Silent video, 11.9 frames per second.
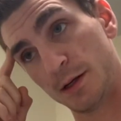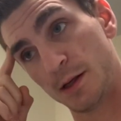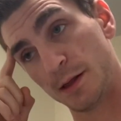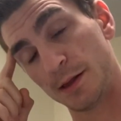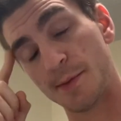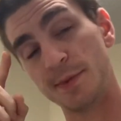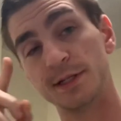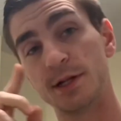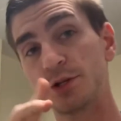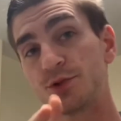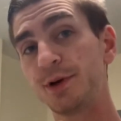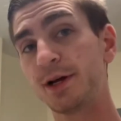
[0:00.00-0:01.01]
That means
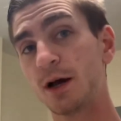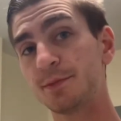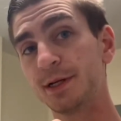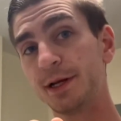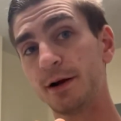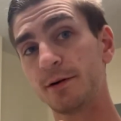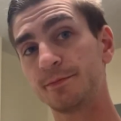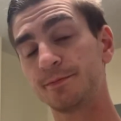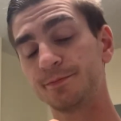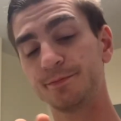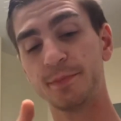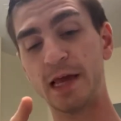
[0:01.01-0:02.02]
there's 3 cups in here.
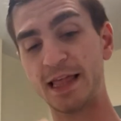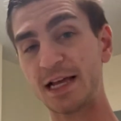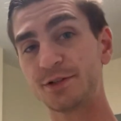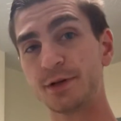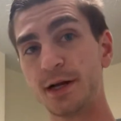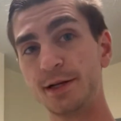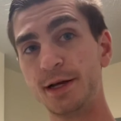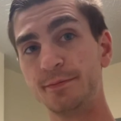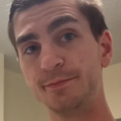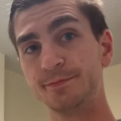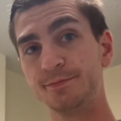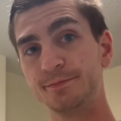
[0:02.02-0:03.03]
And that's what I did.
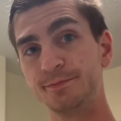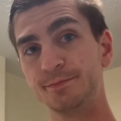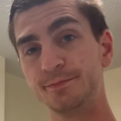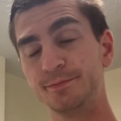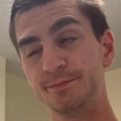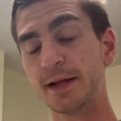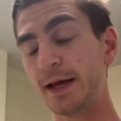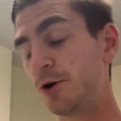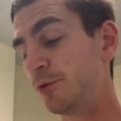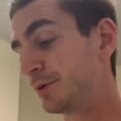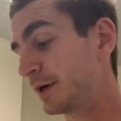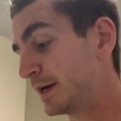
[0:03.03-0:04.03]
I
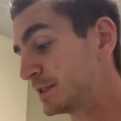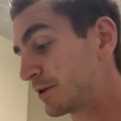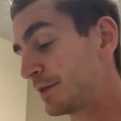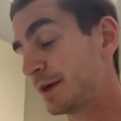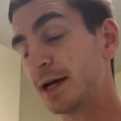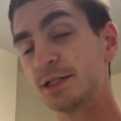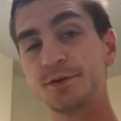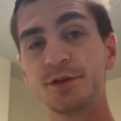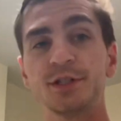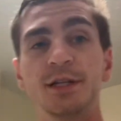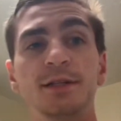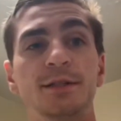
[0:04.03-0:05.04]
hope you guys are on the edge of your
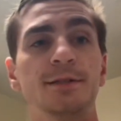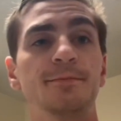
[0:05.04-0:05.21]
seats.